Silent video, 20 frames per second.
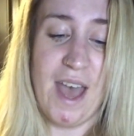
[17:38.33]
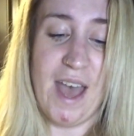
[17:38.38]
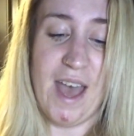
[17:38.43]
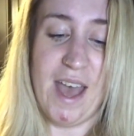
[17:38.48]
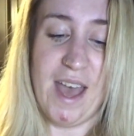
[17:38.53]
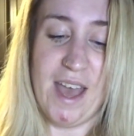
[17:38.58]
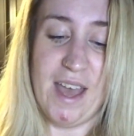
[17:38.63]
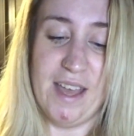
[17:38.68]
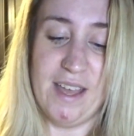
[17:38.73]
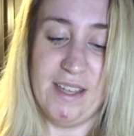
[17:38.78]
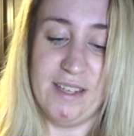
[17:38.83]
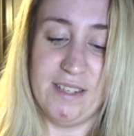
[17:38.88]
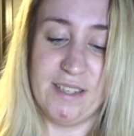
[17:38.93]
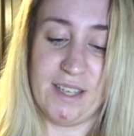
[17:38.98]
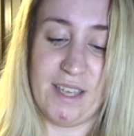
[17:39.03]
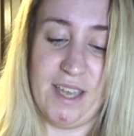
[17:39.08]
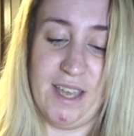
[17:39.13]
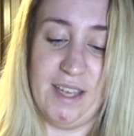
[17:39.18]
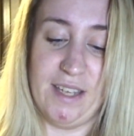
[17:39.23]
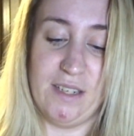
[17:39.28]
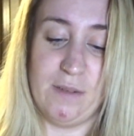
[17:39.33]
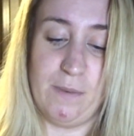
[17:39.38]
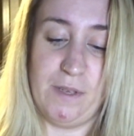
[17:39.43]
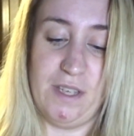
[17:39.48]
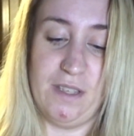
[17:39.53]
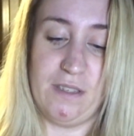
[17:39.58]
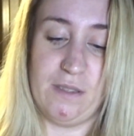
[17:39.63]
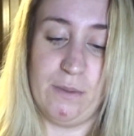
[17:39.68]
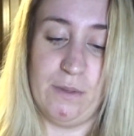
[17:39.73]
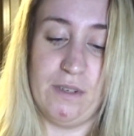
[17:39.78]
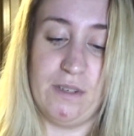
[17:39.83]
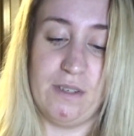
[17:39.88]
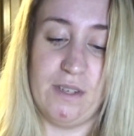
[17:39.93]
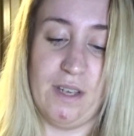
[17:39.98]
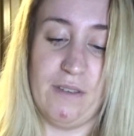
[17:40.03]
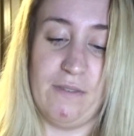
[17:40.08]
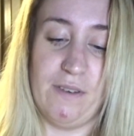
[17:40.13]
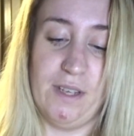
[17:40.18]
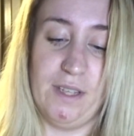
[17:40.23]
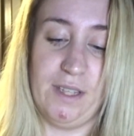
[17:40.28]
and canned beets would
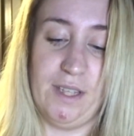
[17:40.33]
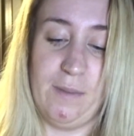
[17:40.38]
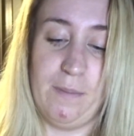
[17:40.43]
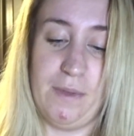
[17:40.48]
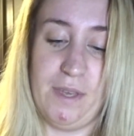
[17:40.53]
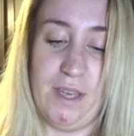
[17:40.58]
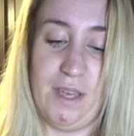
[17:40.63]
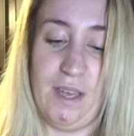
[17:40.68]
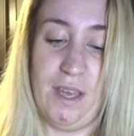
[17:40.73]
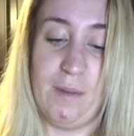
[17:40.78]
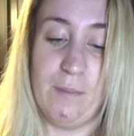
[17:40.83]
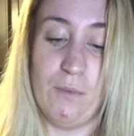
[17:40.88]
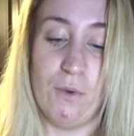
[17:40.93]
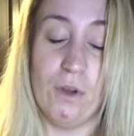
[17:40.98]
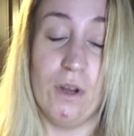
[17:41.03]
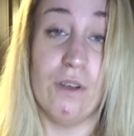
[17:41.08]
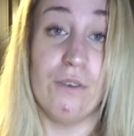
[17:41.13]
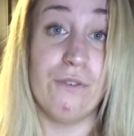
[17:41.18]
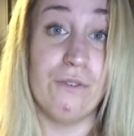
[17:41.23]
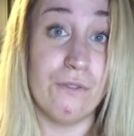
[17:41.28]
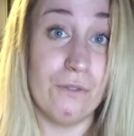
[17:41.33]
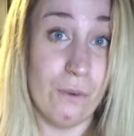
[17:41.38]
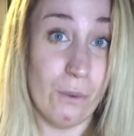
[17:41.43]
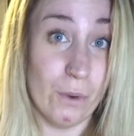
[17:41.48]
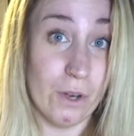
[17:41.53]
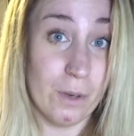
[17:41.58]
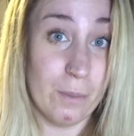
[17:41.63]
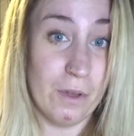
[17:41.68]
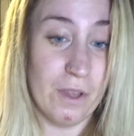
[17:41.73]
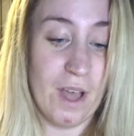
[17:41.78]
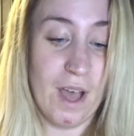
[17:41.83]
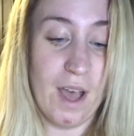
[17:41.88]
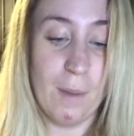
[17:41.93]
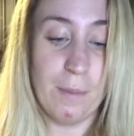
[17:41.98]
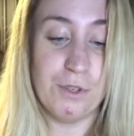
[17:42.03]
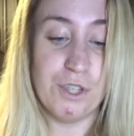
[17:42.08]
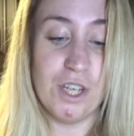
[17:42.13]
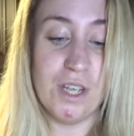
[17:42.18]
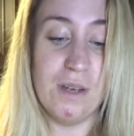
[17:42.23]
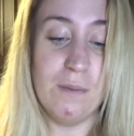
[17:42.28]
definitely be a more affordable
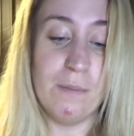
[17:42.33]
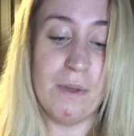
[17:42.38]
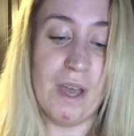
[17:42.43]
option.